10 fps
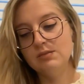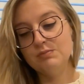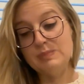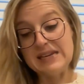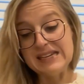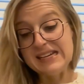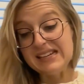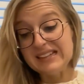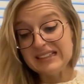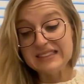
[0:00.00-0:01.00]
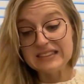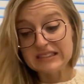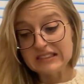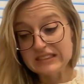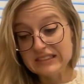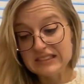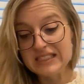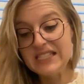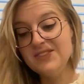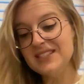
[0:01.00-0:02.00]
beanie,
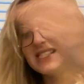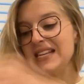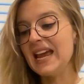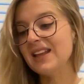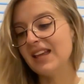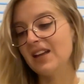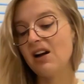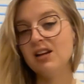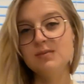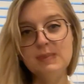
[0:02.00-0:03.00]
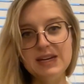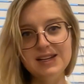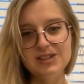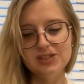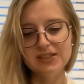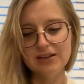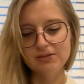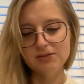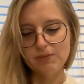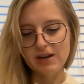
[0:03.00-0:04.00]
see, even saying like cotton beanie just
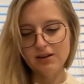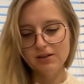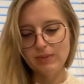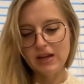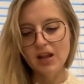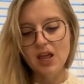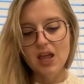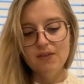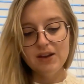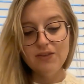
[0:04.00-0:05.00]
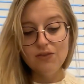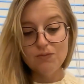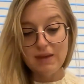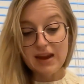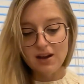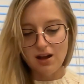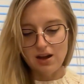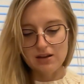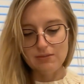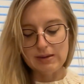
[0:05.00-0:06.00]
sounds weird, but if any of you made a
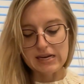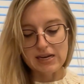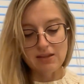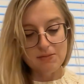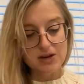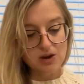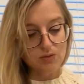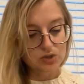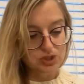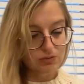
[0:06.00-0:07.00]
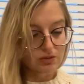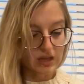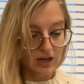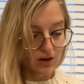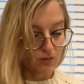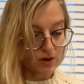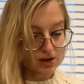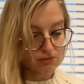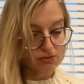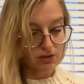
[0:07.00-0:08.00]
cotton beanie, let me know what you think or what
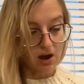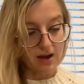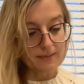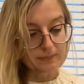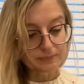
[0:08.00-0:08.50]
you thought